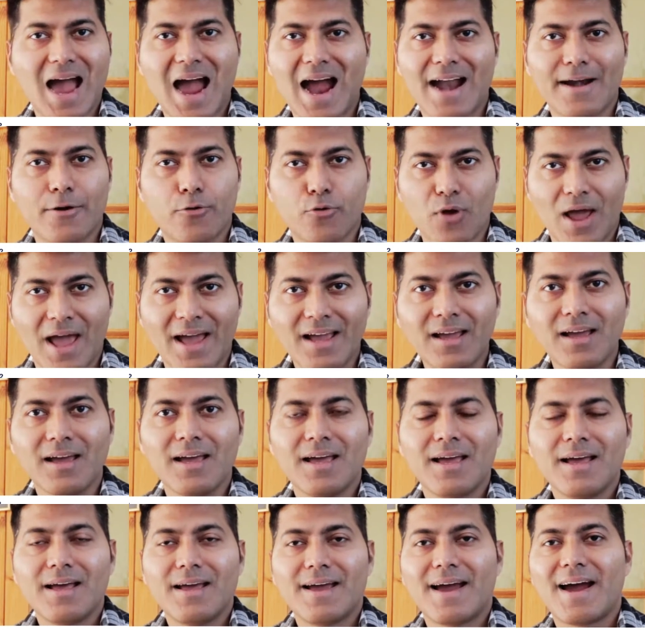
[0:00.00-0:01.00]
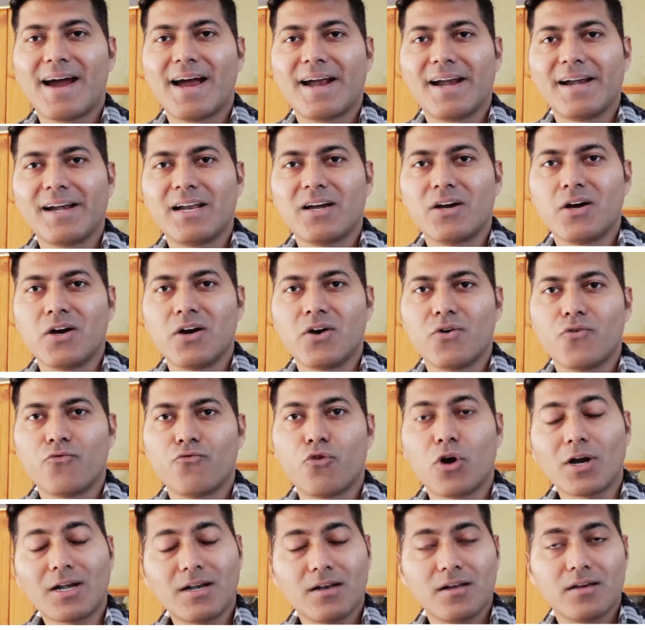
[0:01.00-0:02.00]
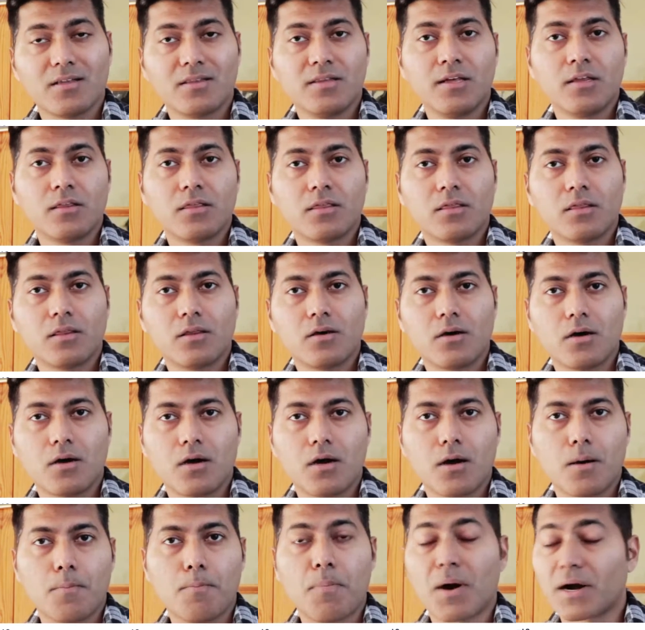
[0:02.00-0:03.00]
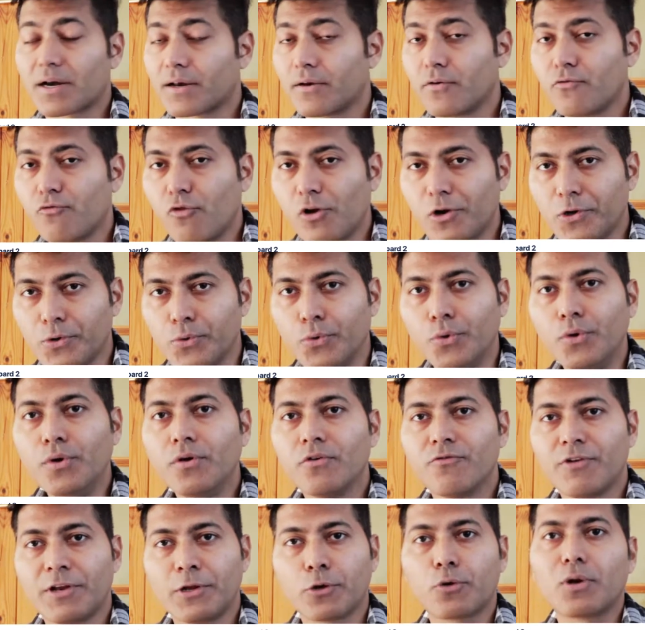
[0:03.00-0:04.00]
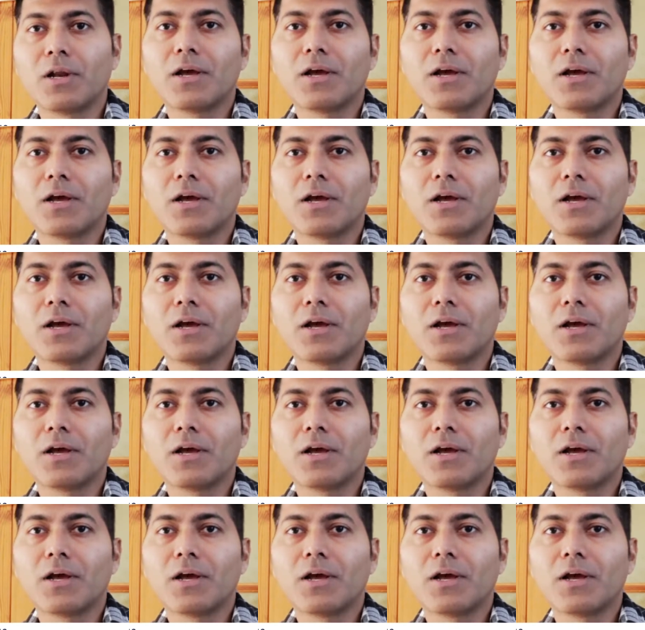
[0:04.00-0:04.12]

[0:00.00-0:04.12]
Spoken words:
add rank. And what this button will do, when you